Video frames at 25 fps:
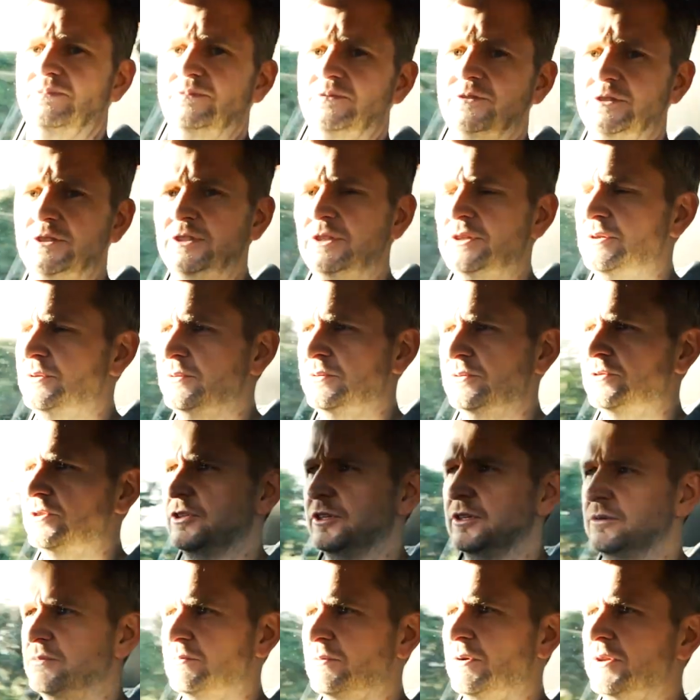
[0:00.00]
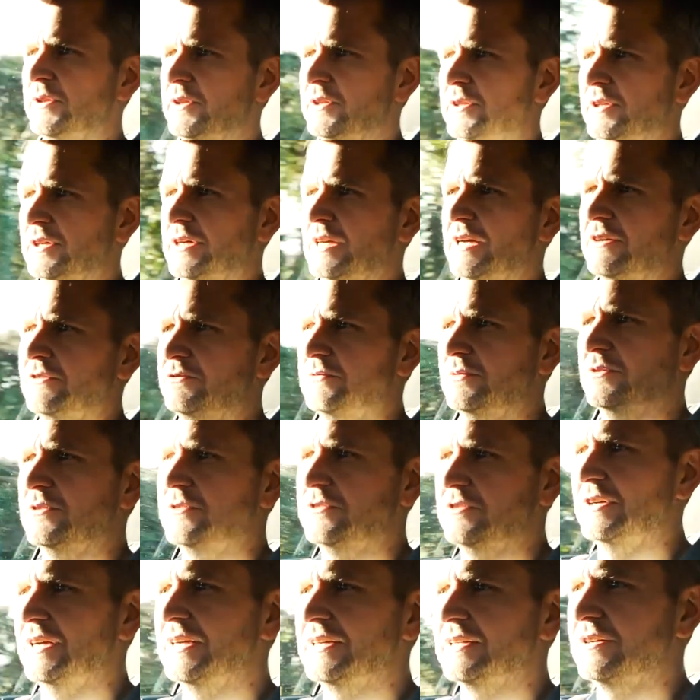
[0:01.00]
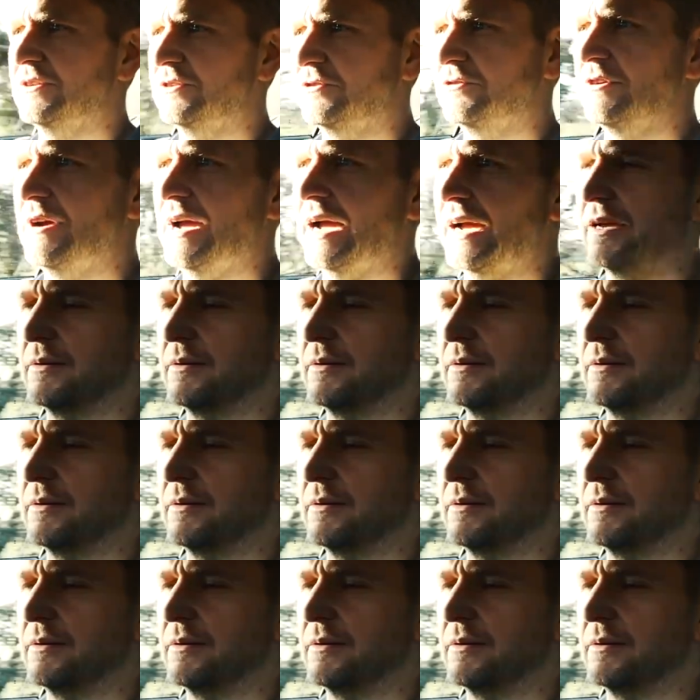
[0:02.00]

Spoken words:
you should want the customer to take it on track.